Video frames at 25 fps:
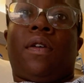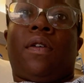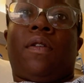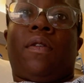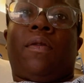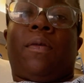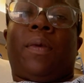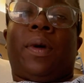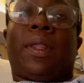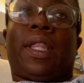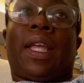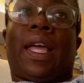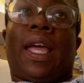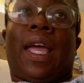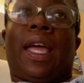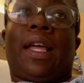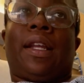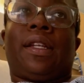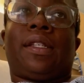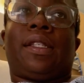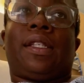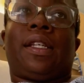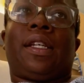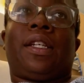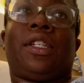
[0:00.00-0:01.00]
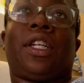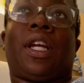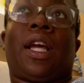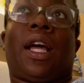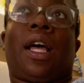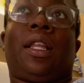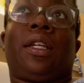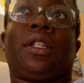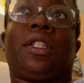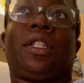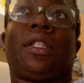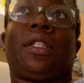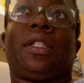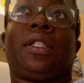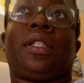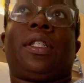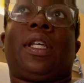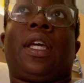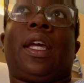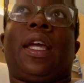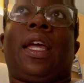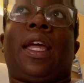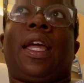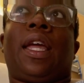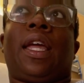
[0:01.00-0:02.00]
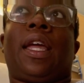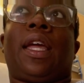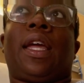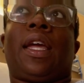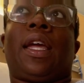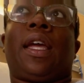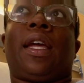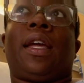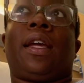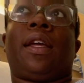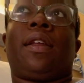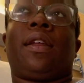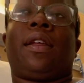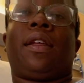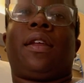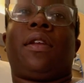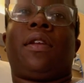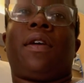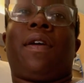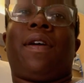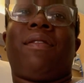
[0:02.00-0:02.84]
with the anesthesiologist, and